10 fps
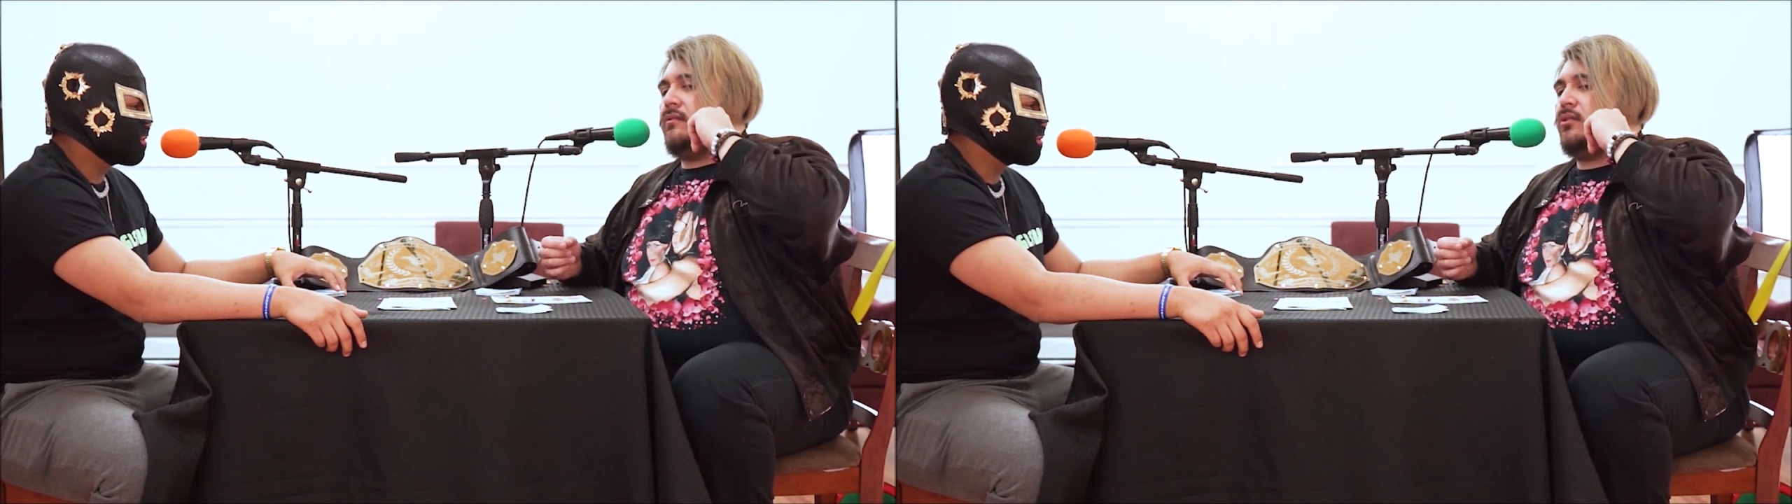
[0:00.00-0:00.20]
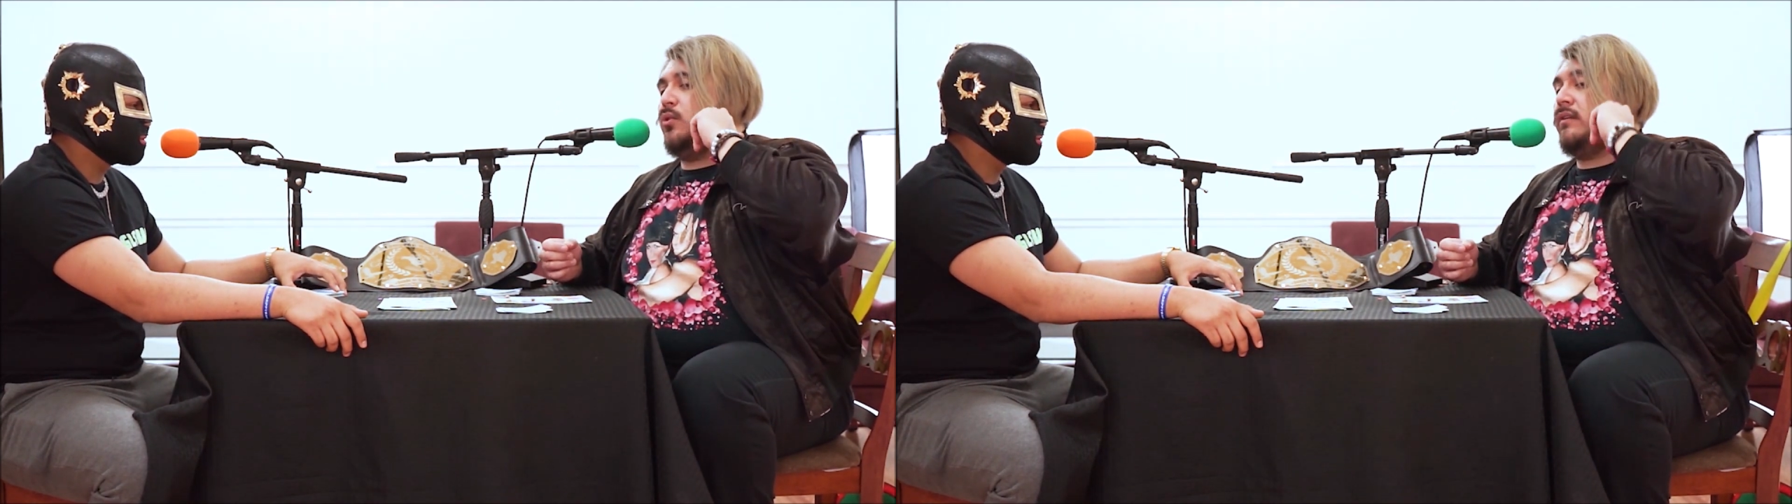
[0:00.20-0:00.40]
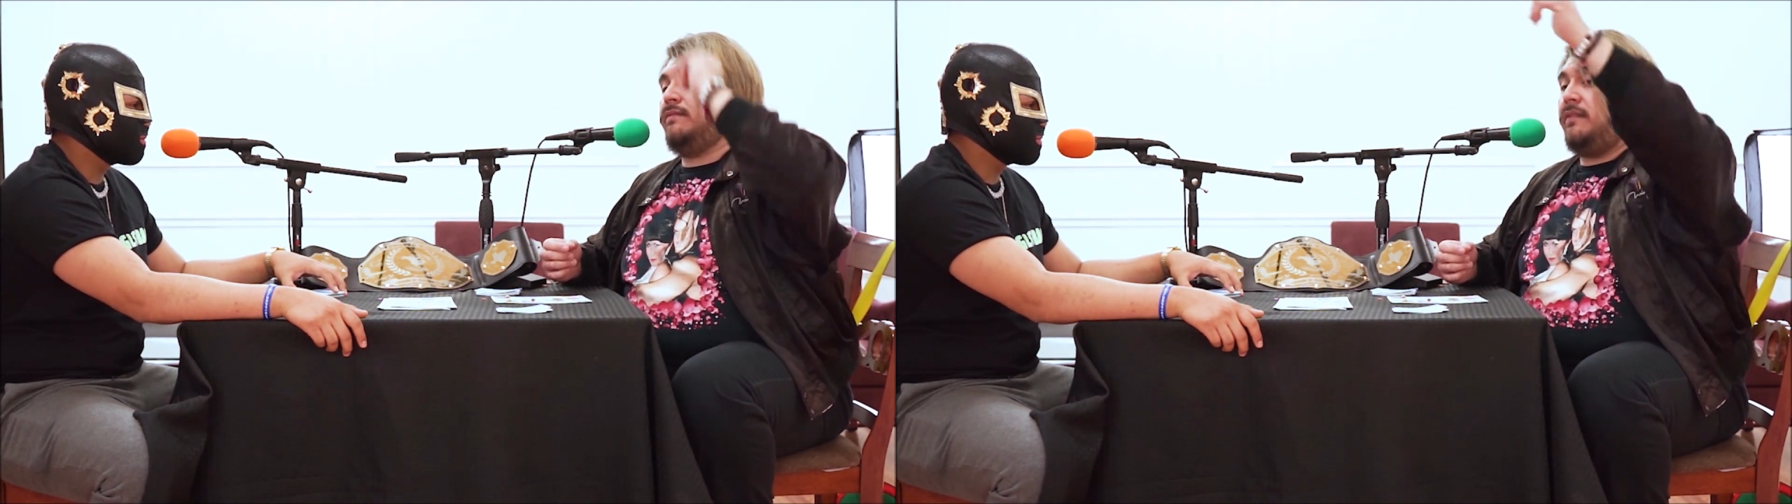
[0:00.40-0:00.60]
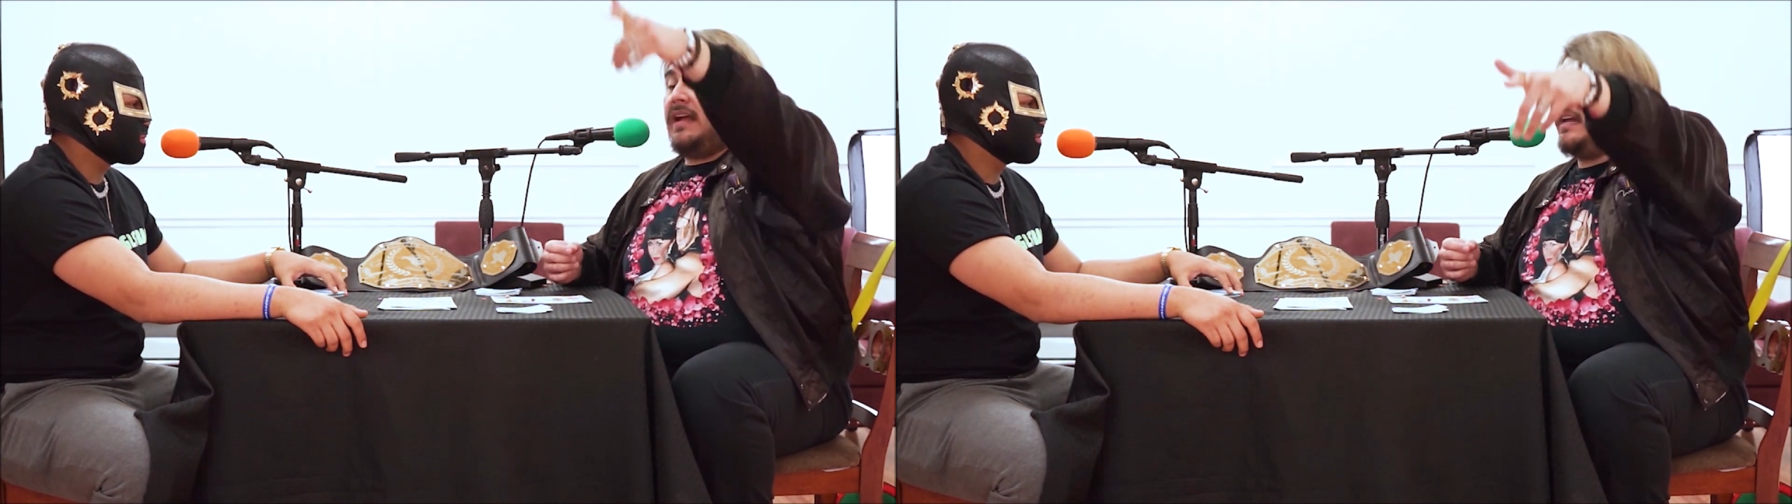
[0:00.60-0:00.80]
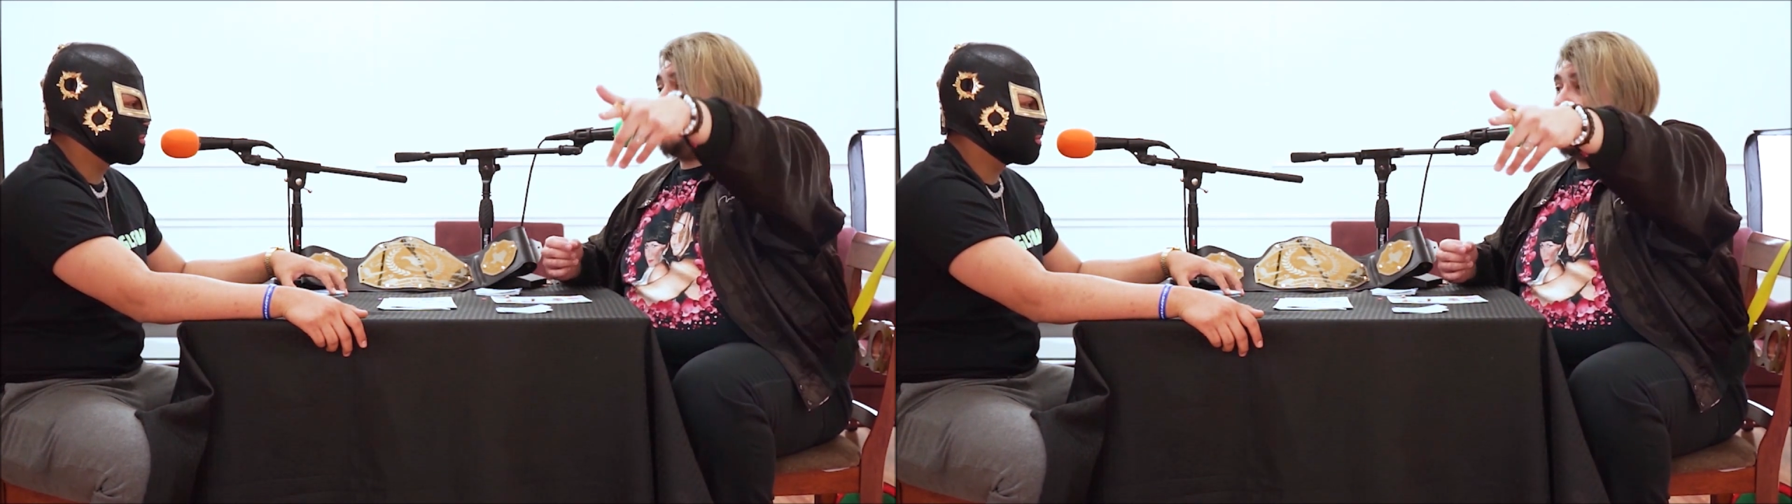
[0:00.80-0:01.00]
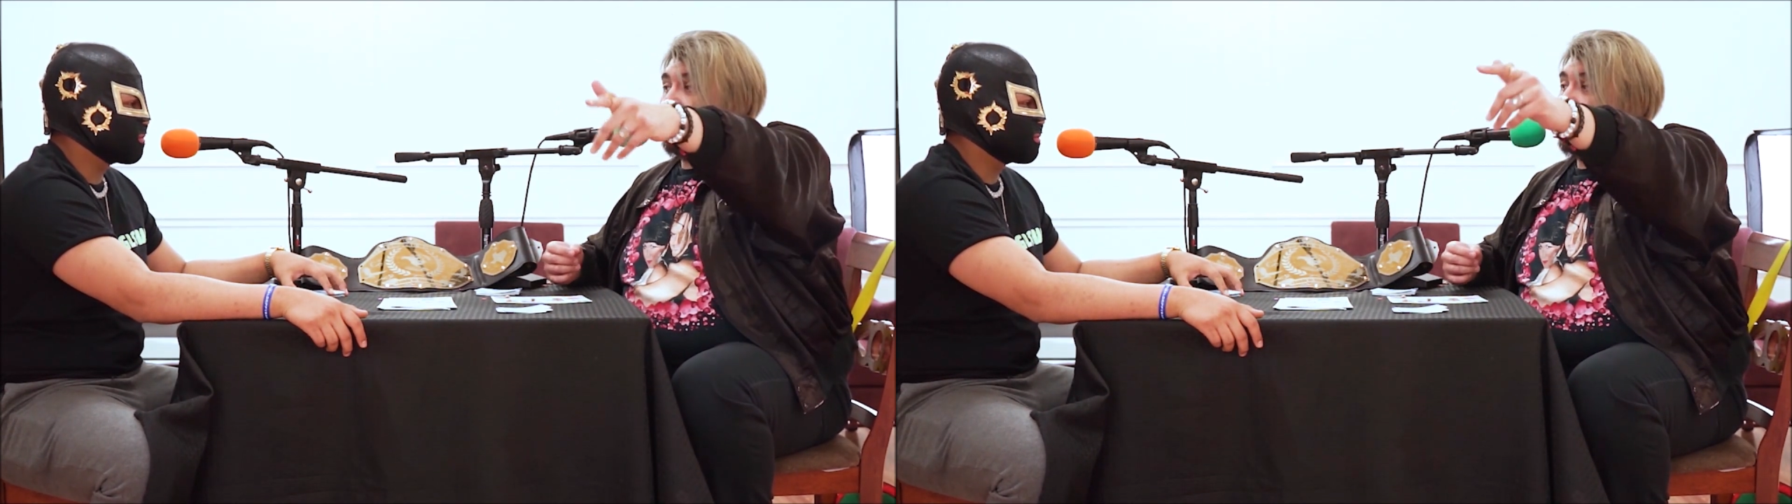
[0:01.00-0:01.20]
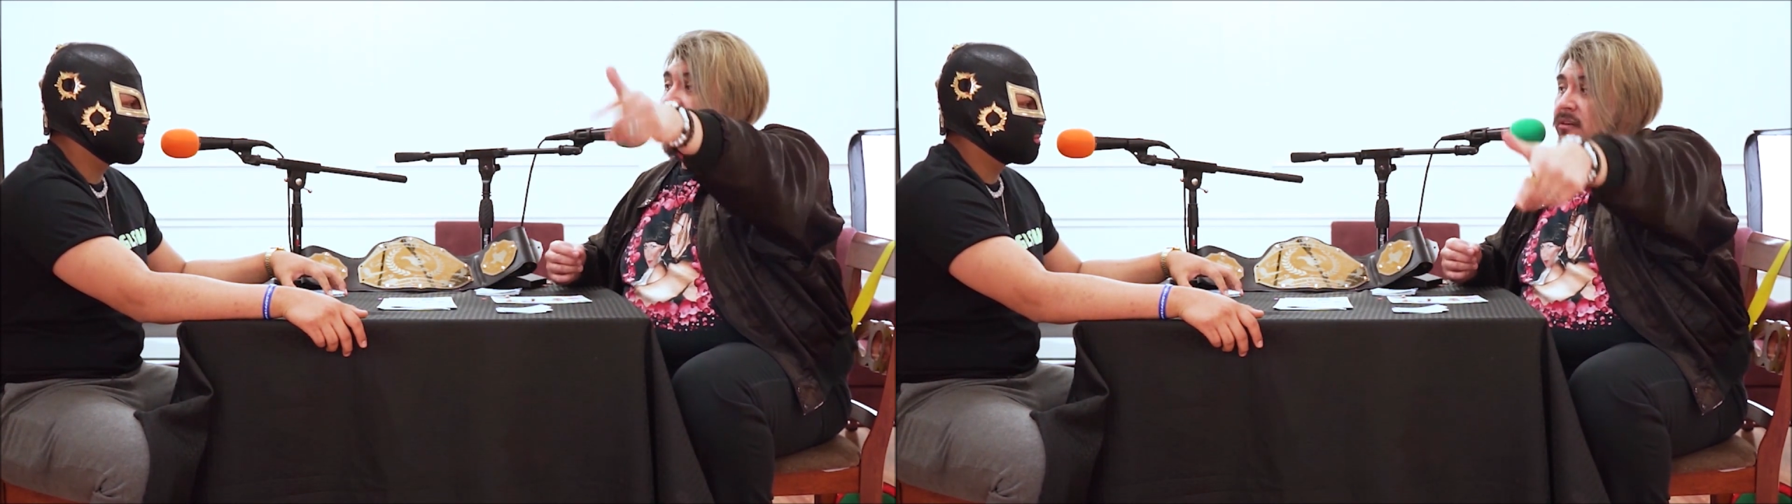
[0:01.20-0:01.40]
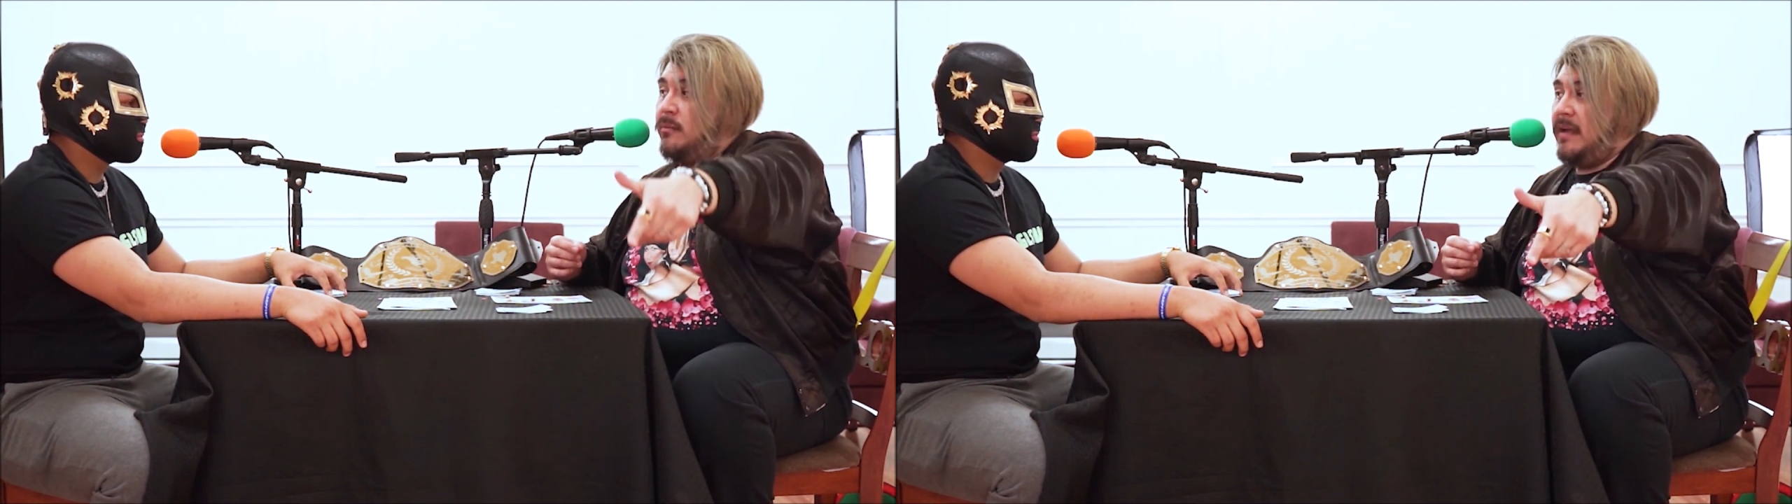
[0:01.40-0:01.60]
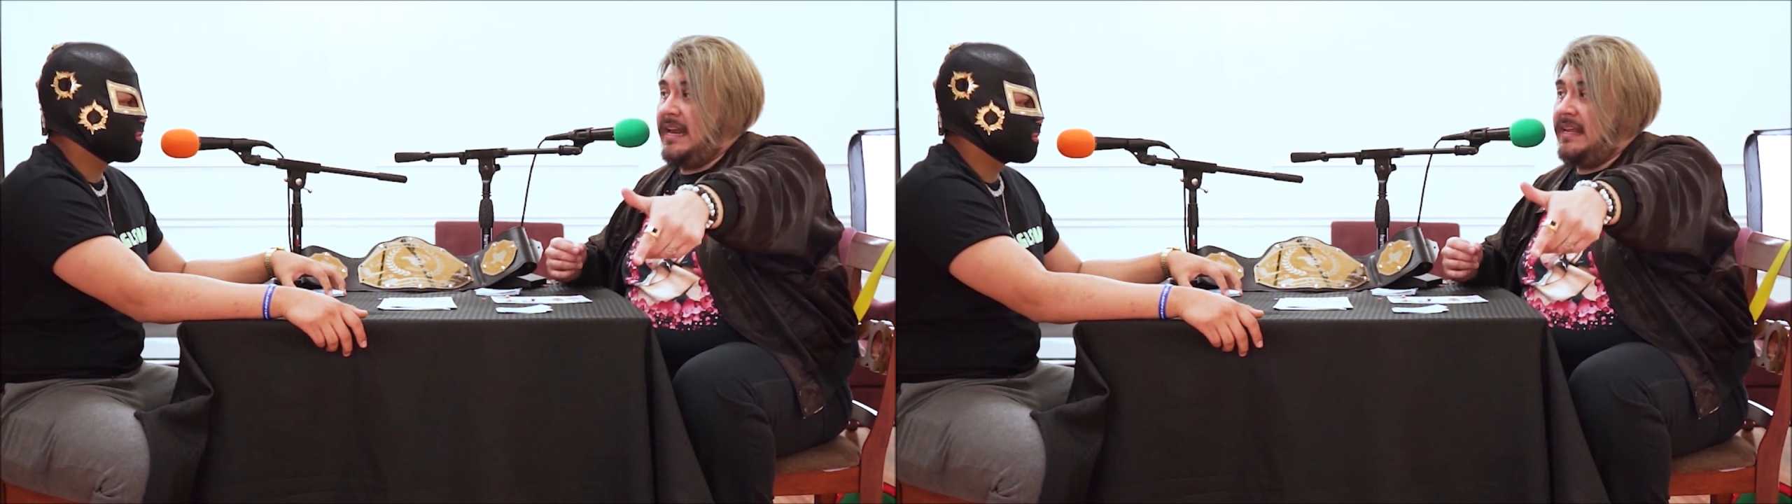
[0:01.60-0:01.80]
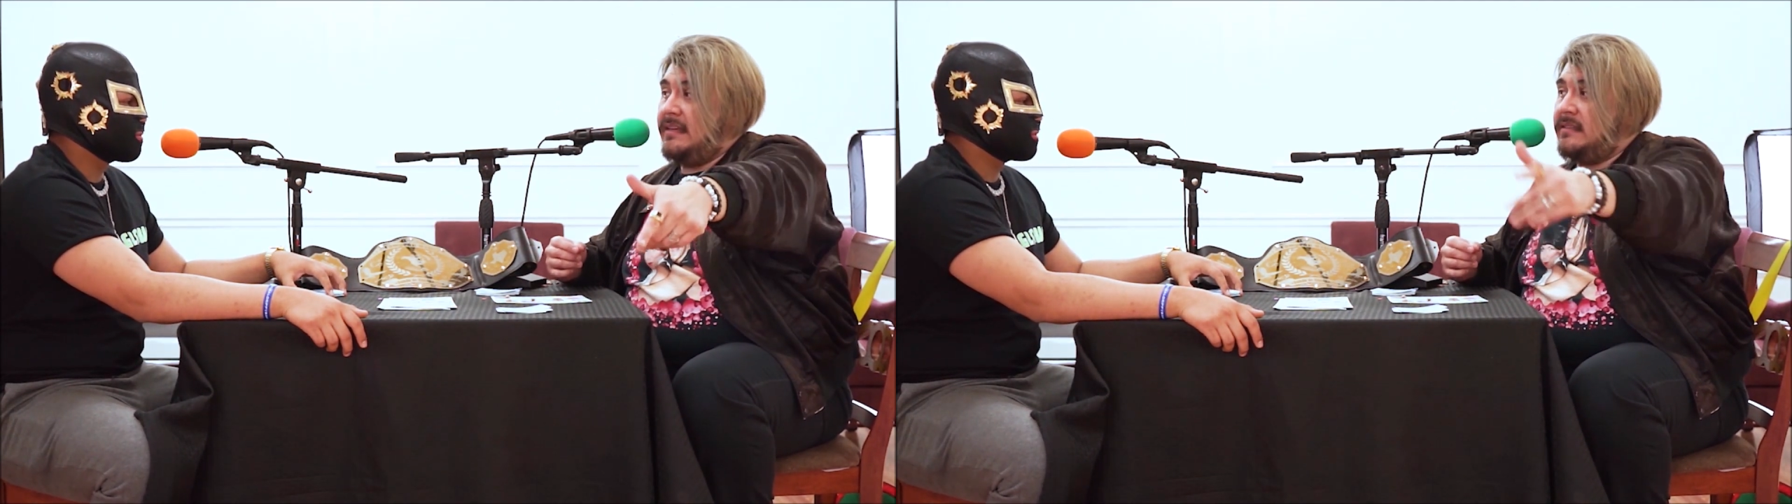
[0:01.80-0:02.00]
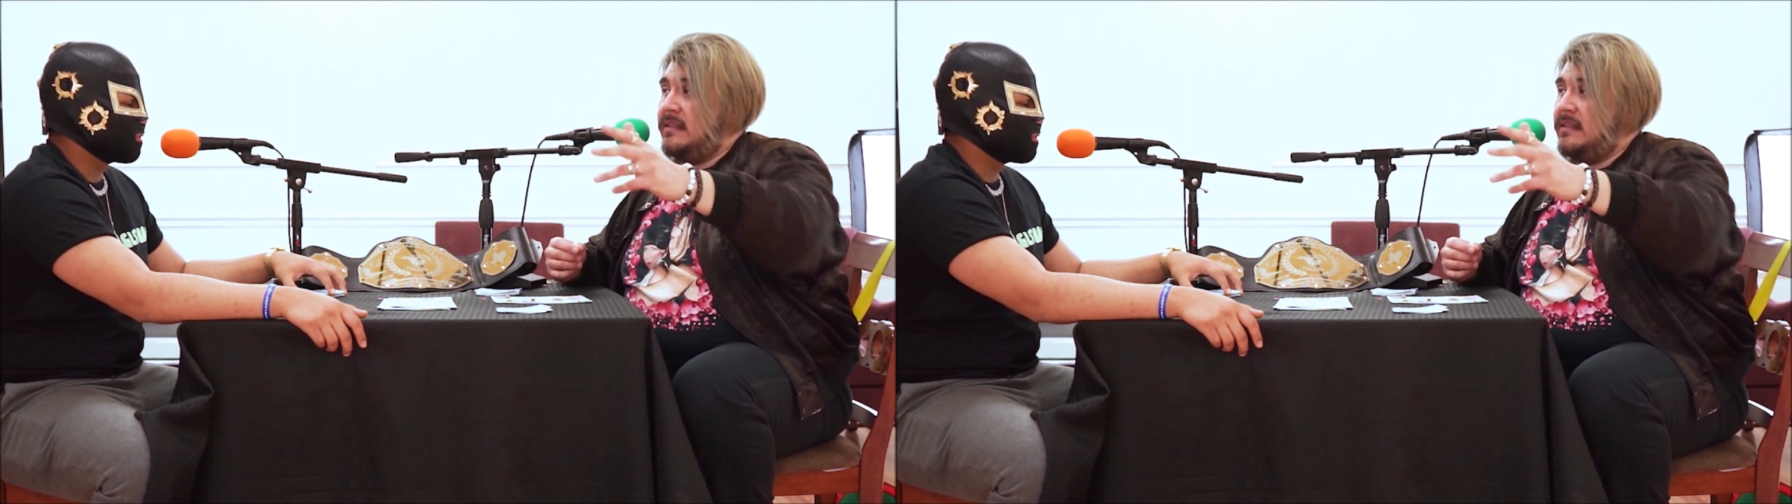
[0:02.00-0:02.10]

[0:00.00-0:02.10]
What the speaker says: doing flying. They're doing acrobatics.